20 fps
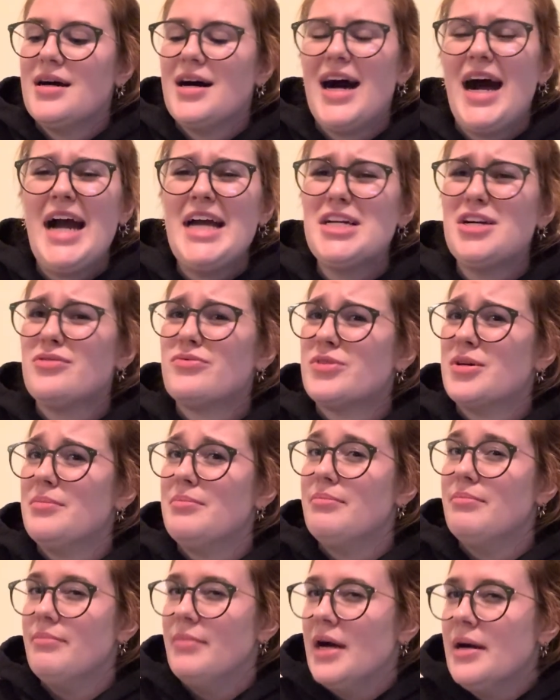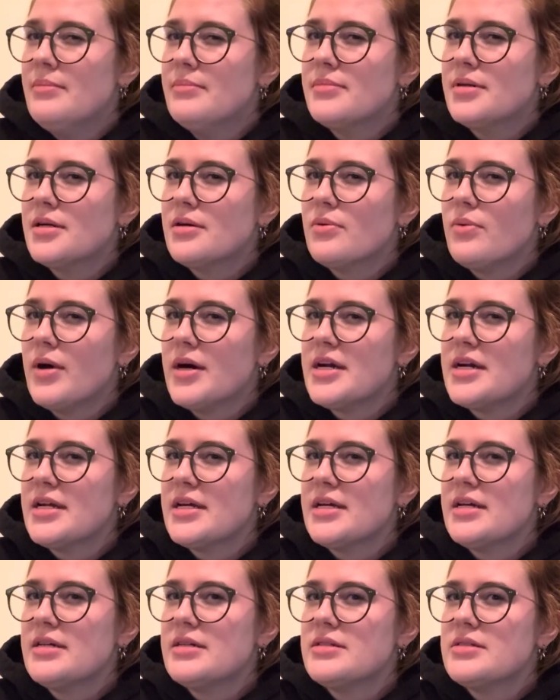I don't remember what it
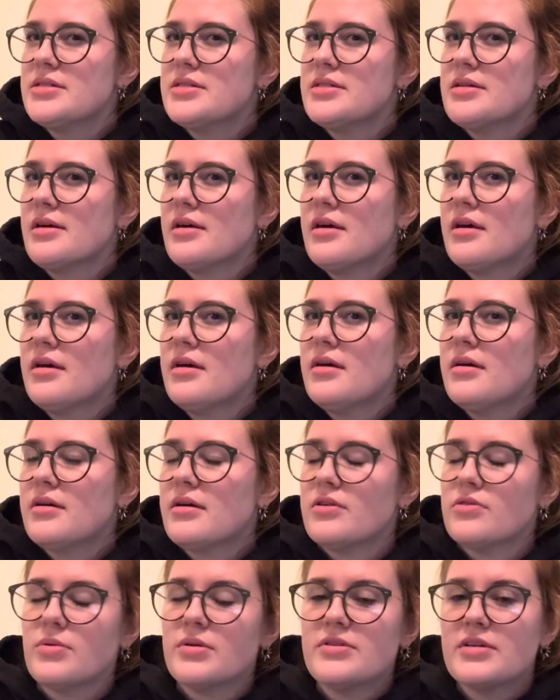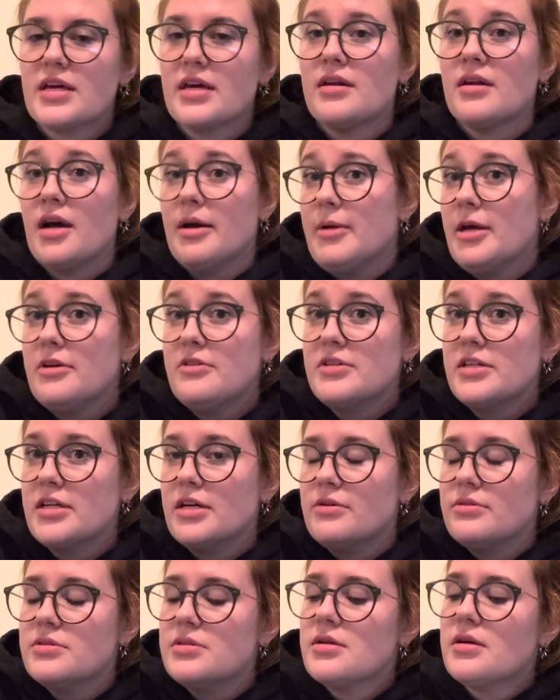is. Because once again, I'm not using
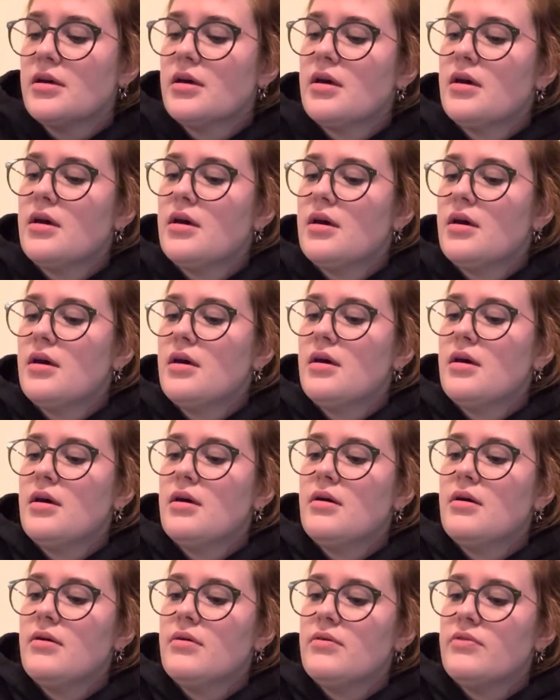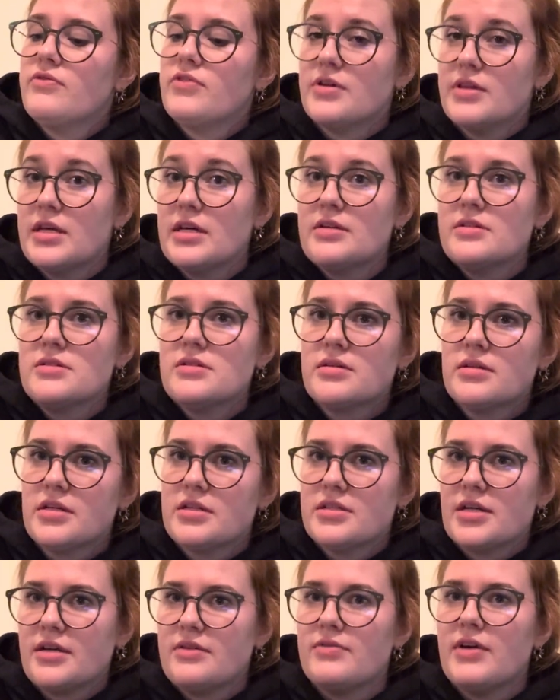notes for this
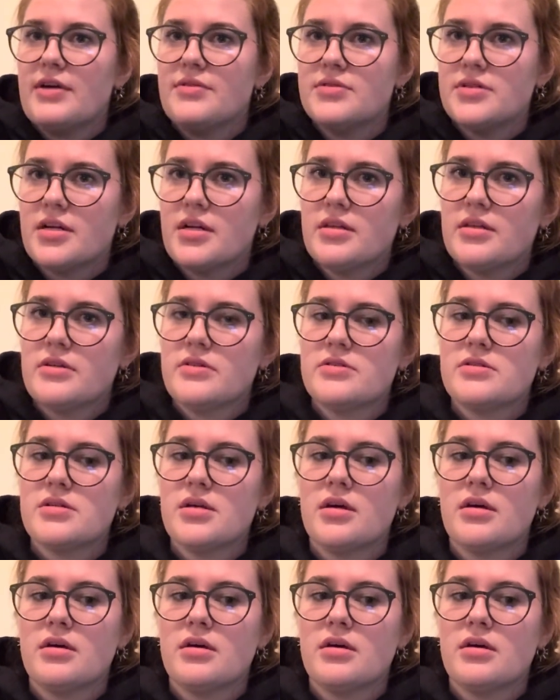because I've studied this.